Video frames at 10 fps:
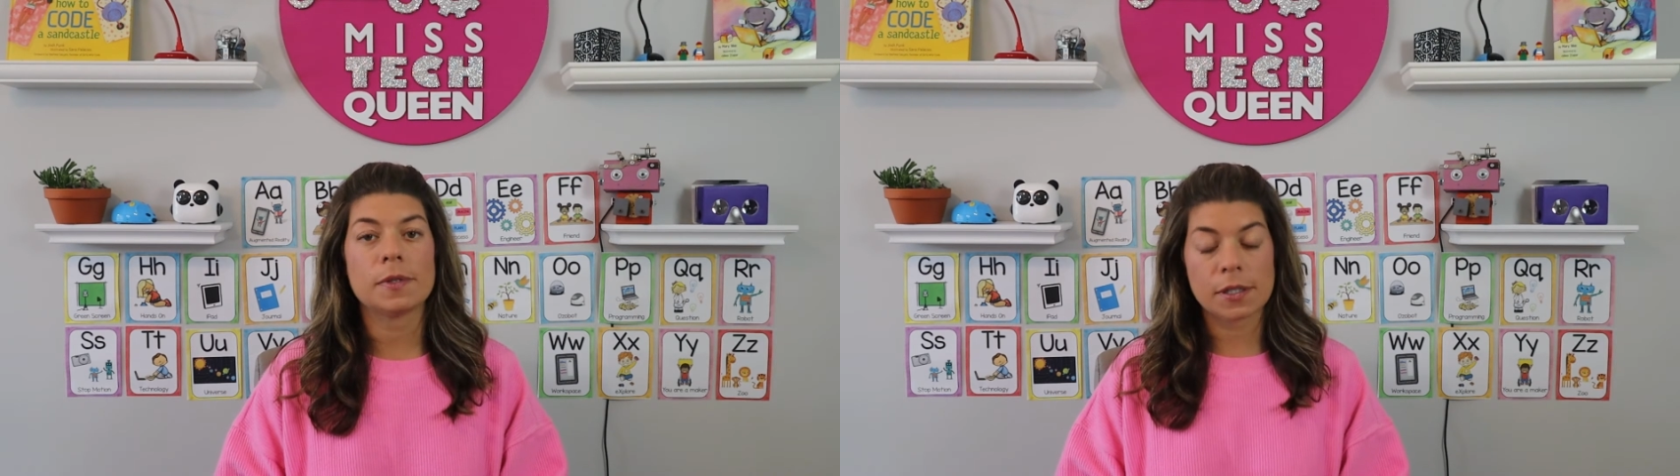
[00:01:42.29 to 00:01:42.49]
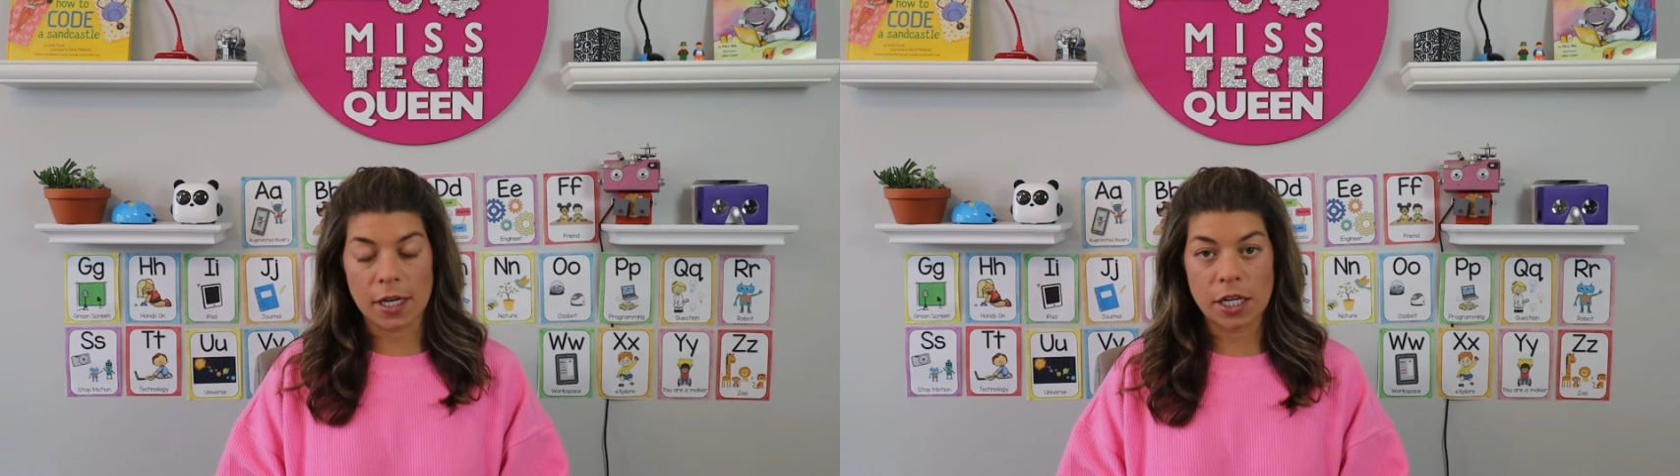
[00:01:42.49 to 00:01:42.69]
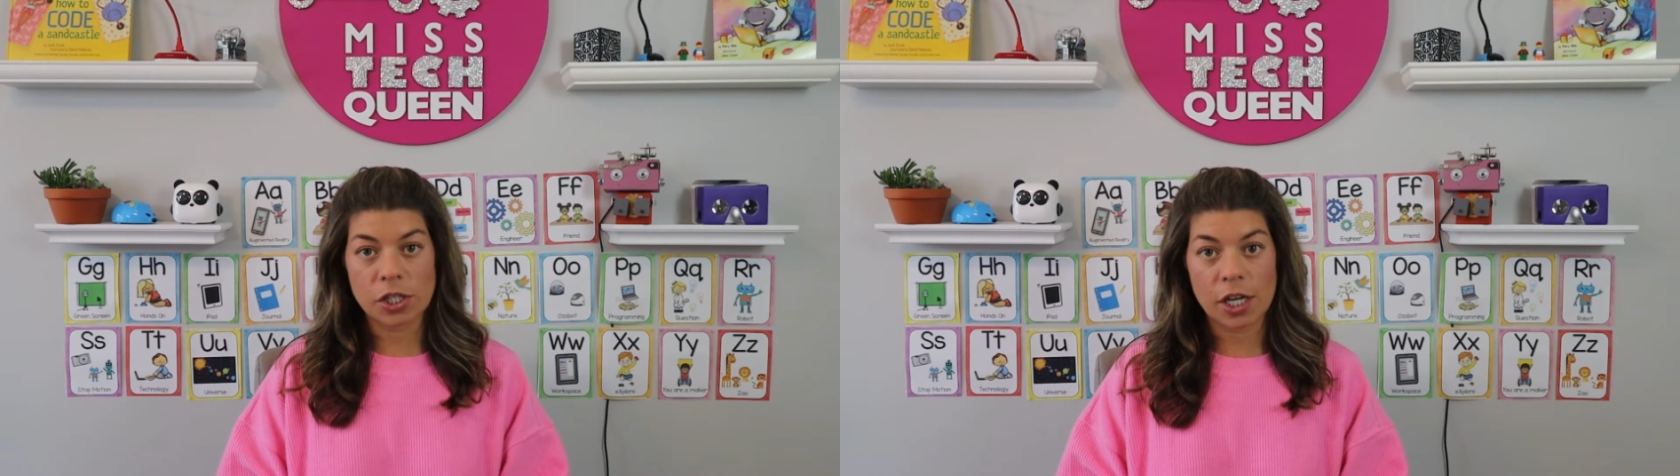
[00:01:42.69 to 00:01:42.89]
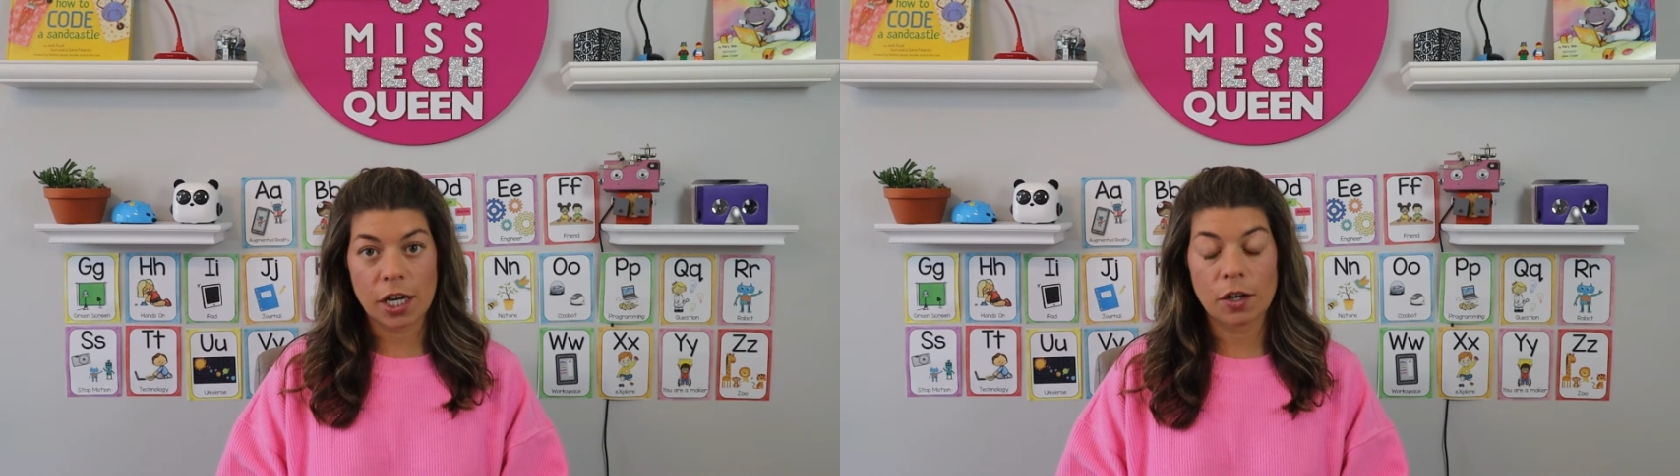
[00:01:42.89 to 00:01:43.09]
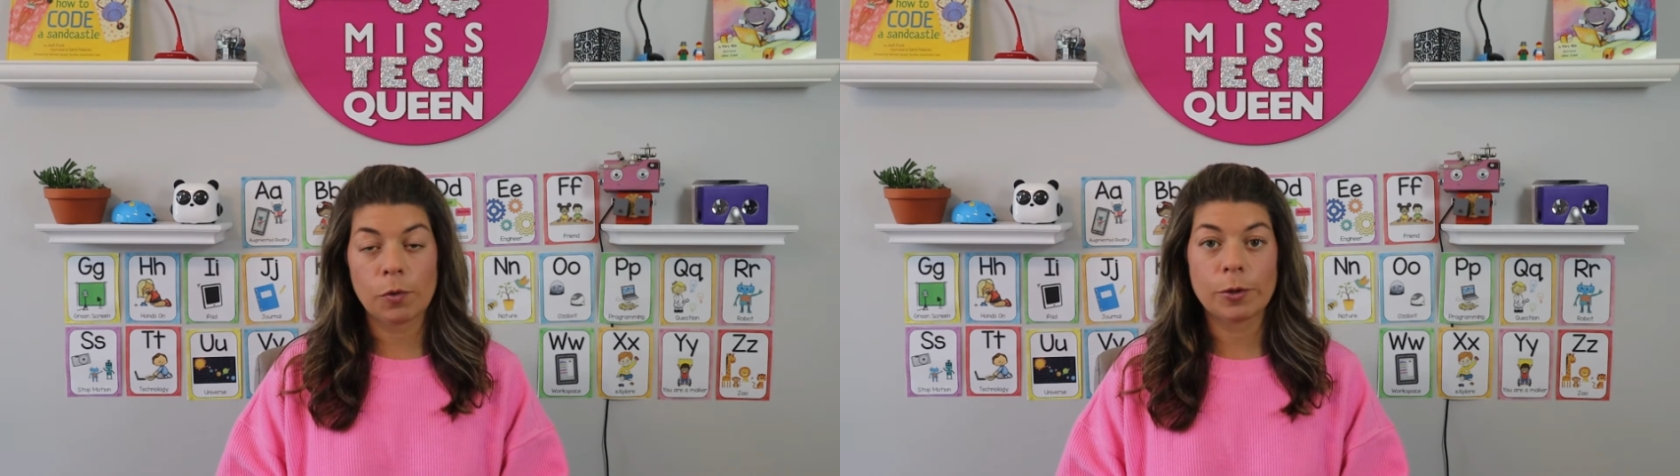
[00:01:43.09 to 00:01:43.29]

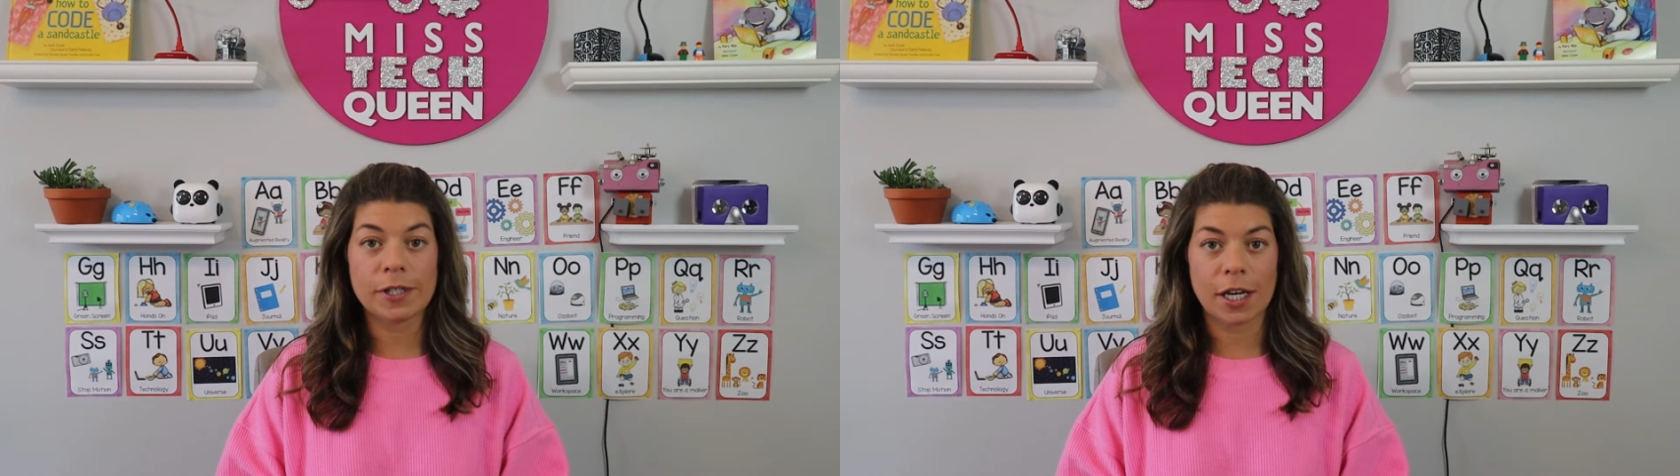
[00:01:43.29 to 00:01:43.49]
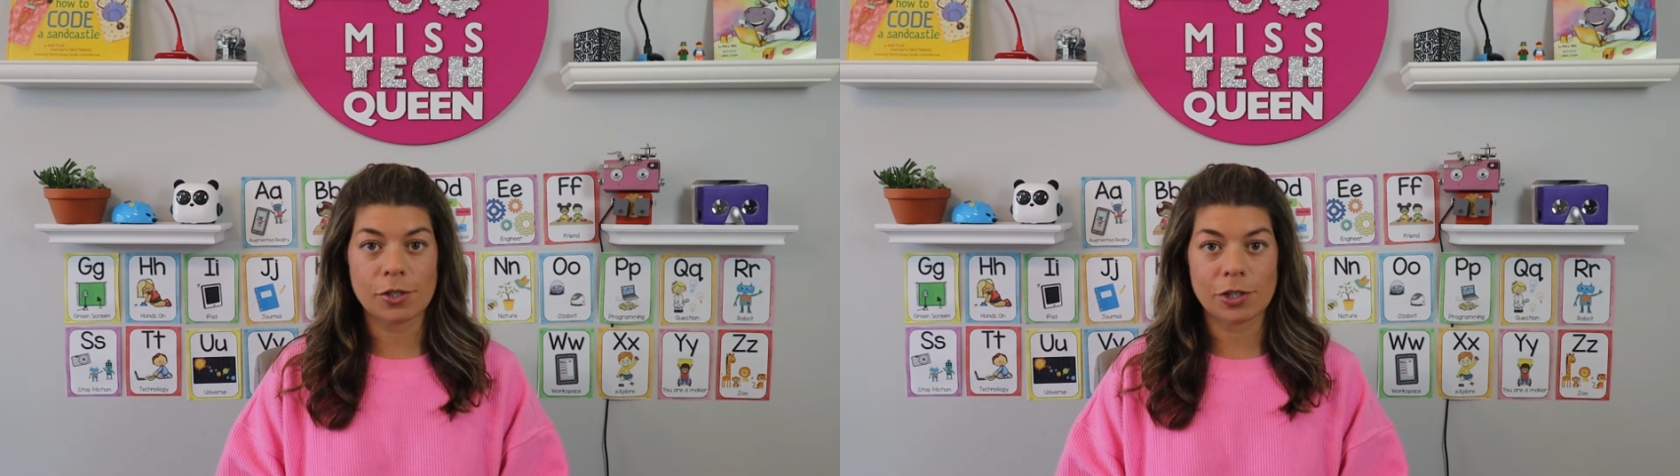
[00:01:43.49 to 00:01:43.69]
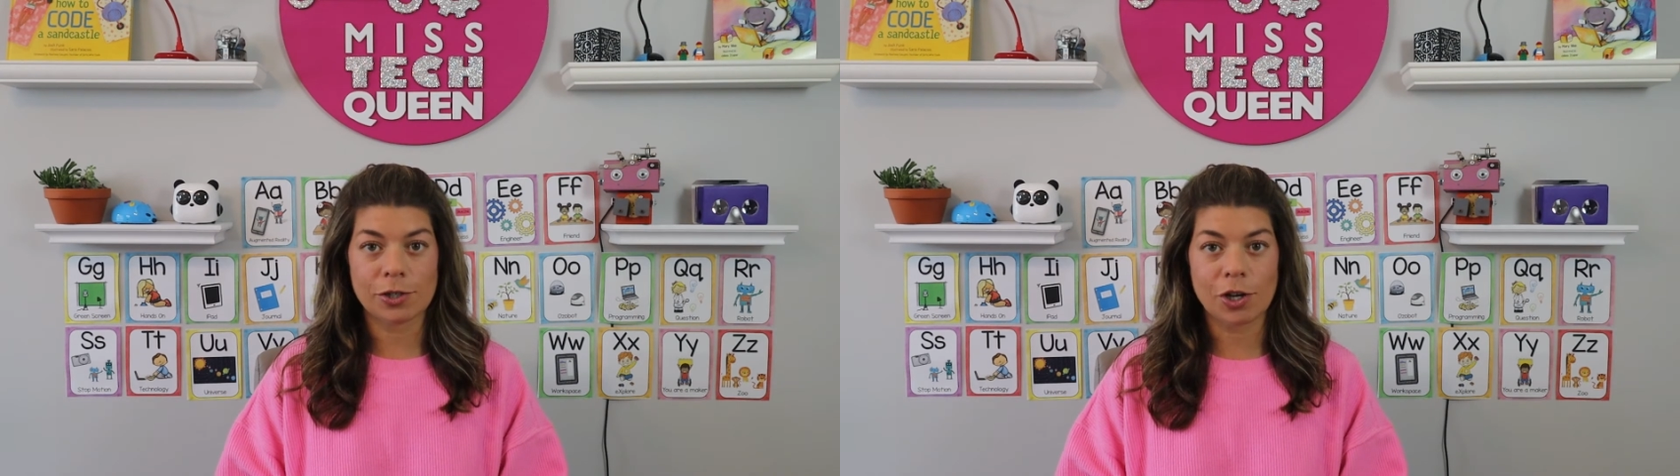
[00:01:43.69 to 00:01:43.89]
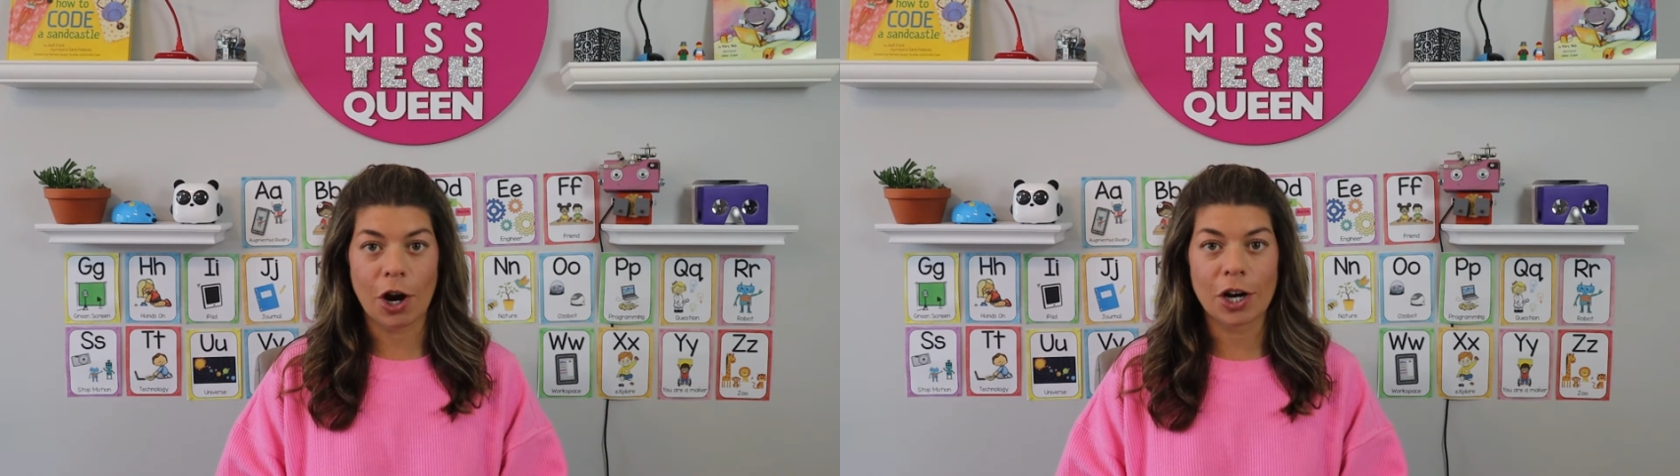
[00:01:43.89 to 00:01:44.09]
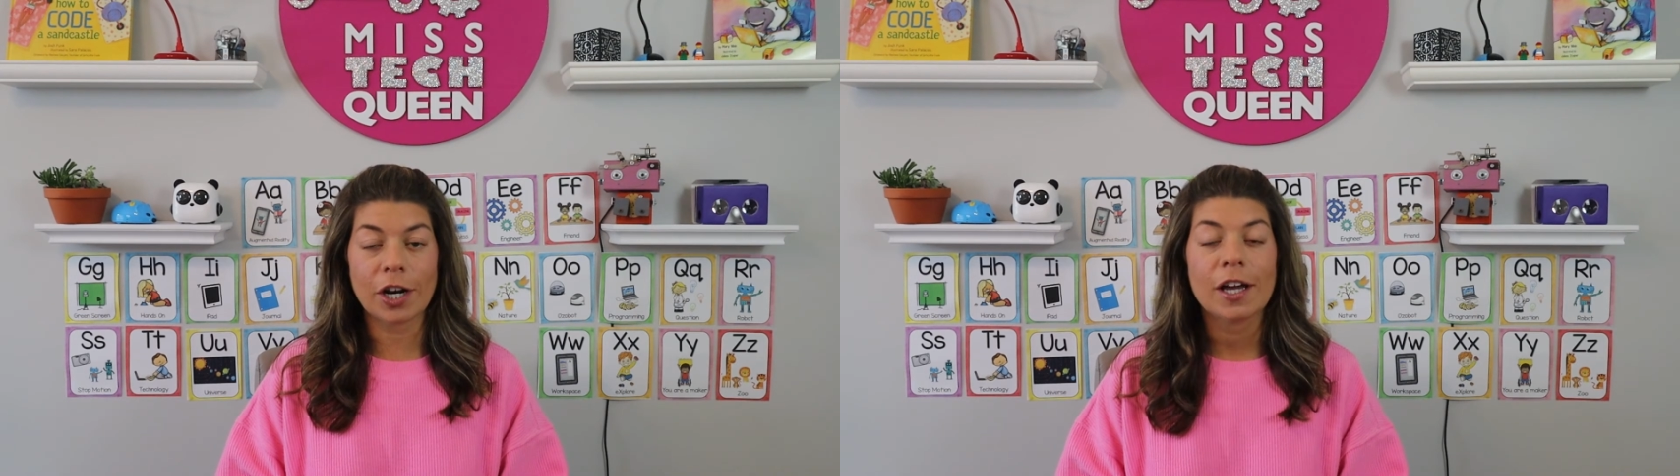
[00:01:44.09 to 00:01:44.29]
station rotation
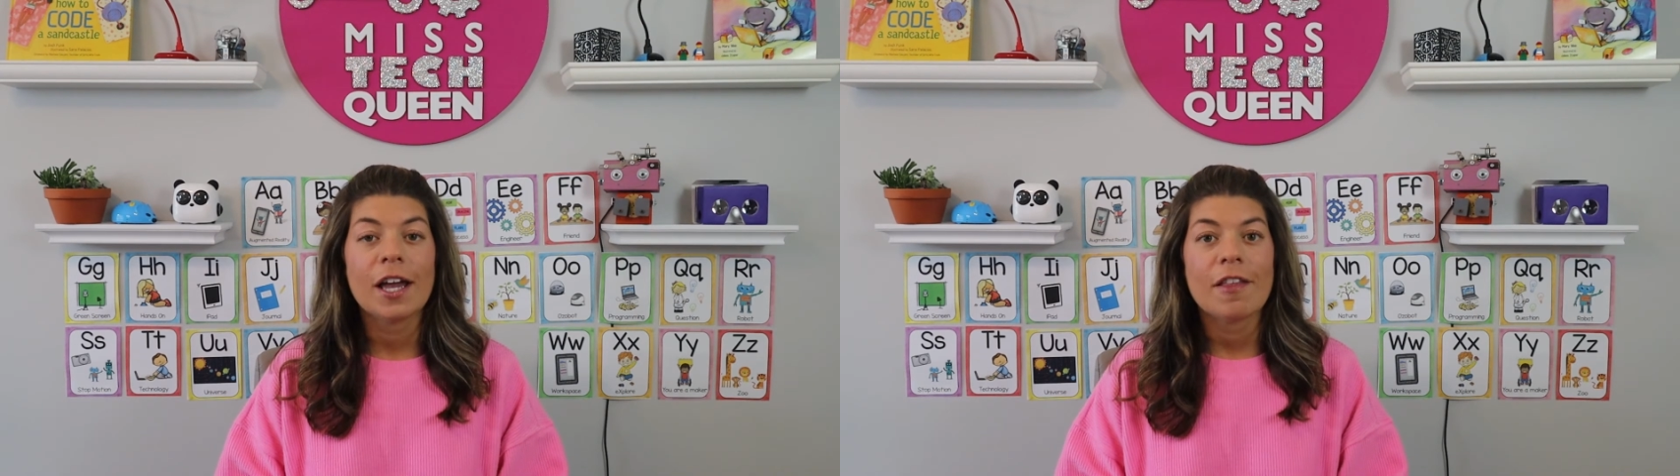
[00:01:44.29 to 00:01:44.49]
chart